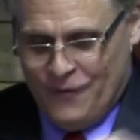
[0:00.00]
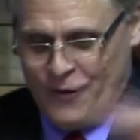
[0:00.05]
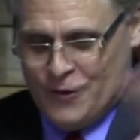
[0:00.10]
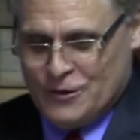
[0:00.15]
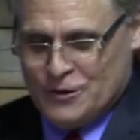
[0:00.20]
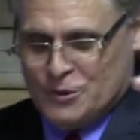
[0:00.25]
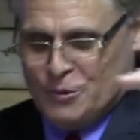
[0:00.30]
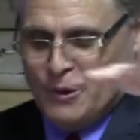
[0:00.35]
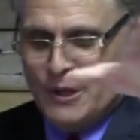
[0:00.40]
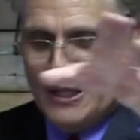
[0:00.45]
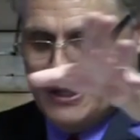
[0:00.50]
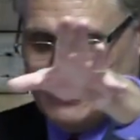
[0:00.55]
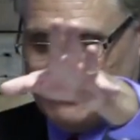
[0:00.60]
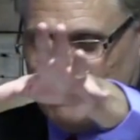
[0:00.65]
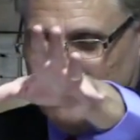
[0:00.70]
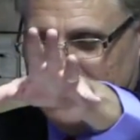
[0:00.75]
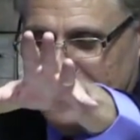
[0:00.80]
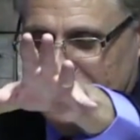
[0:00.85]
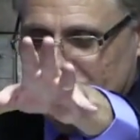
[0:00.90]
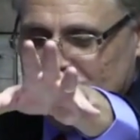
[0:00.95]
Verse
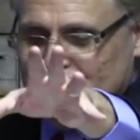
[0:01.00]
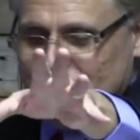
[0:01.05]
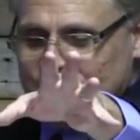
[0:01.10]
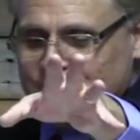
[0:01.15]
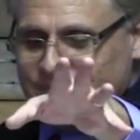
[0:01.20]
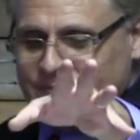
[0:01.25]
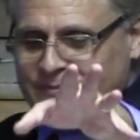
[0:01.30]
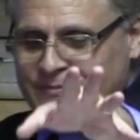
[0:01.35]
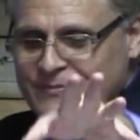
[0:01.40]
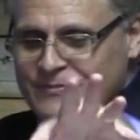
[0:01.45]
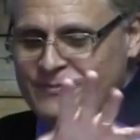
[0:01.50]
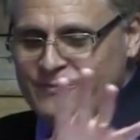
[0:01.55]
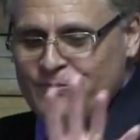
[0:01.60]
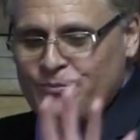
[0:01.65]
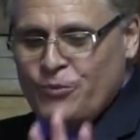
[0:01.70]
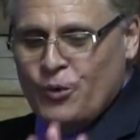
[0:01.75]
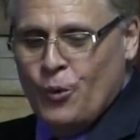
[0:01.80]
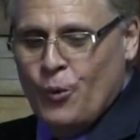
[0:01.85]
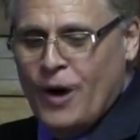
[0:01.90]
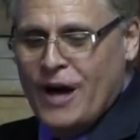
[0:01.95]
23.
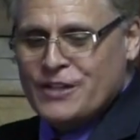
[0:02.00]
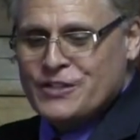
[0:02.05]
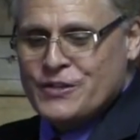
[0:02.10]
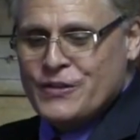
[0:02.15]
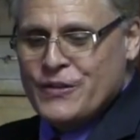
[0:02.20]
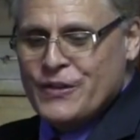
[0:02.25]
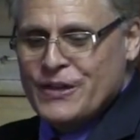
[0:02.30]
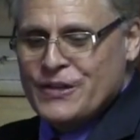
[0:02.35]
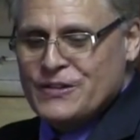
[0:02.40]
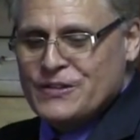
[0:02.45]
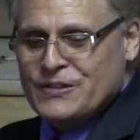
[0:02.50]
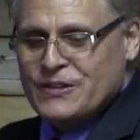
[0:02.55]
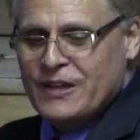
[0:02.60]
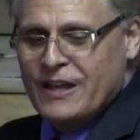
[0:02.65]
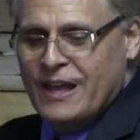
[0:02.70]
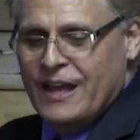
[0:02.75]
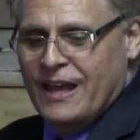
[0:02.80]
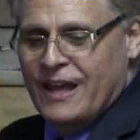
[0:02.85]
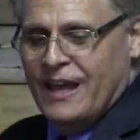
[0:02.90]
Watch this.